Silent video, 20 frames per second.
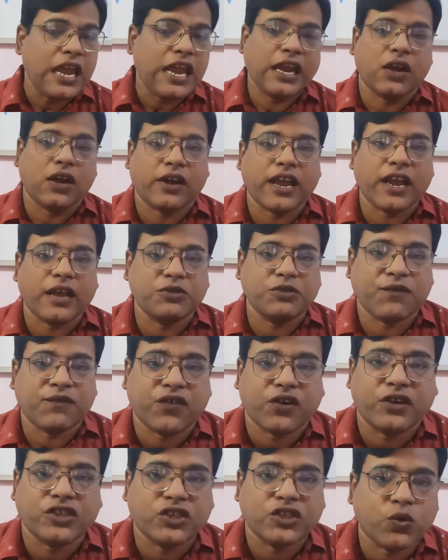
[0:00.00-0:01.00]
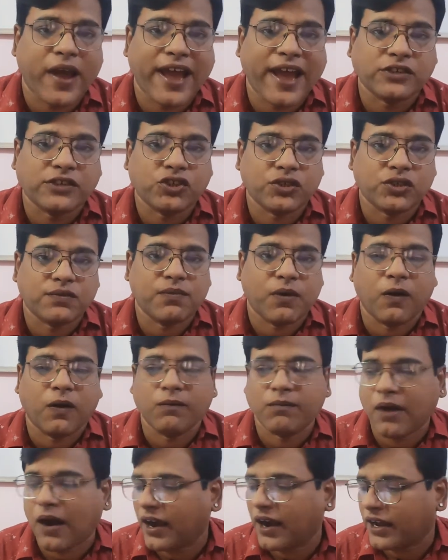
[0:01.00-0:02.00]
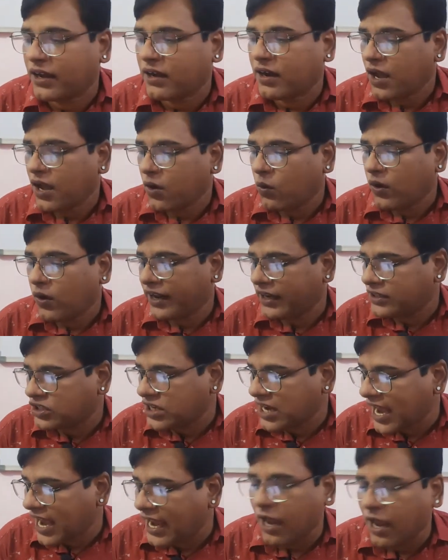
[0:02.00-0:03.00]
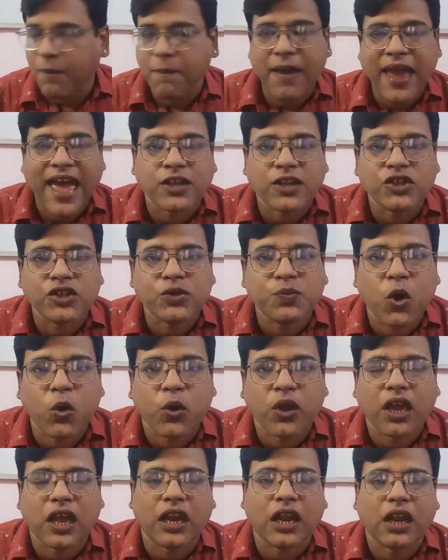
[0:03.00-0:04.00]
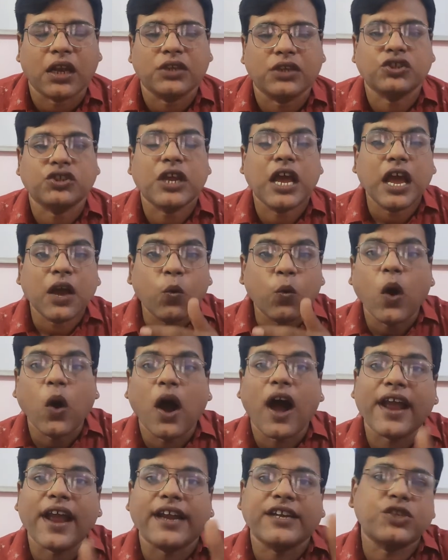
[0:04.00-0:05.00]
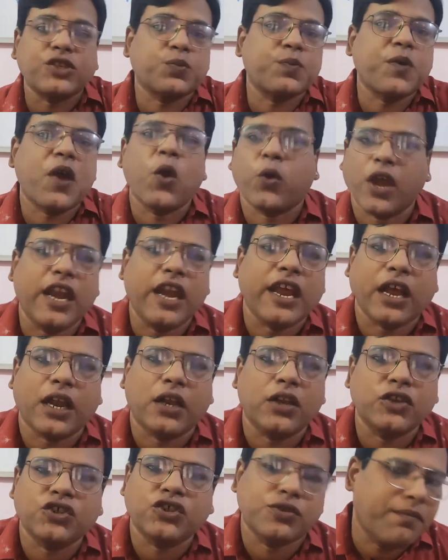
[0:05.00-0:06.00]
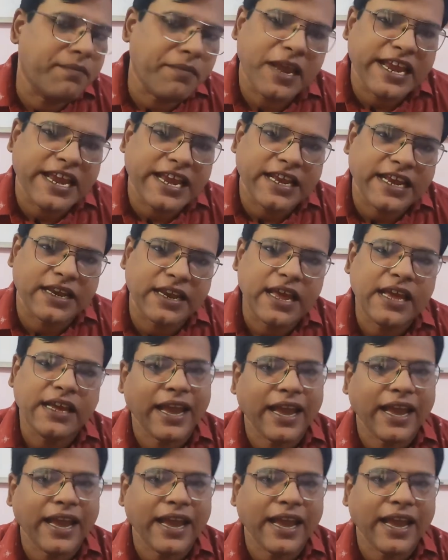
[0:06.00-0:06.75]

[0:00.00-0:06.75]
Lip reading: Here comes the first question of mine. When I talk about spoken English, what does spoken English mean?